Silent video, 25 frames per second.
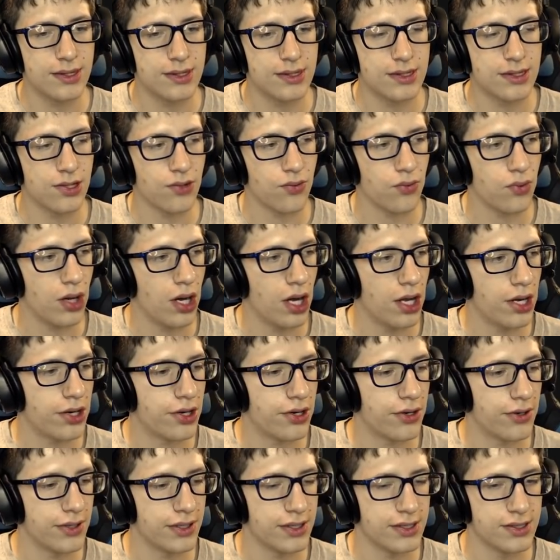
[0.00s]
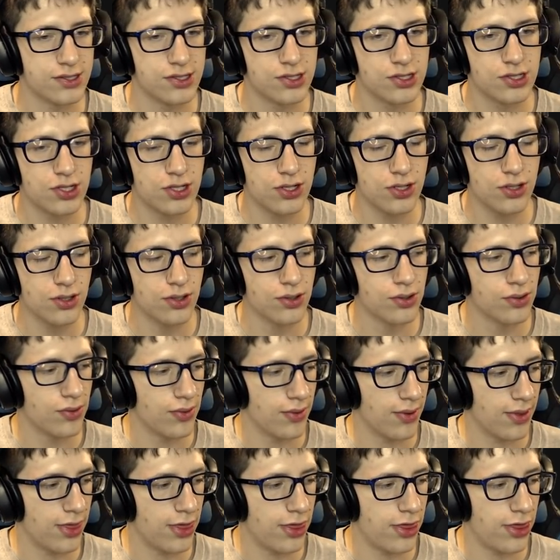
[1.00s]
The water is too
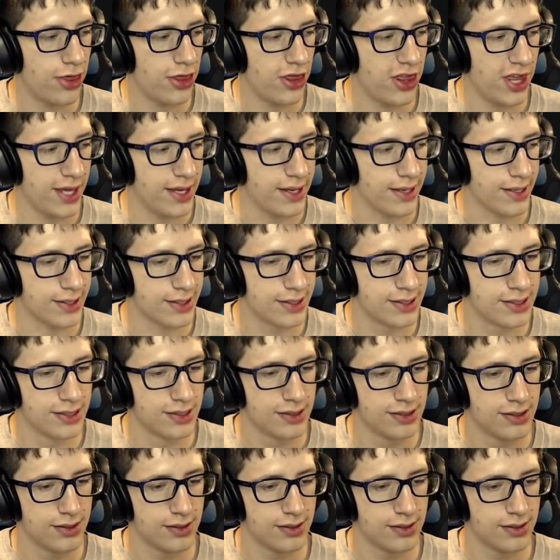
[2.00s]
thick.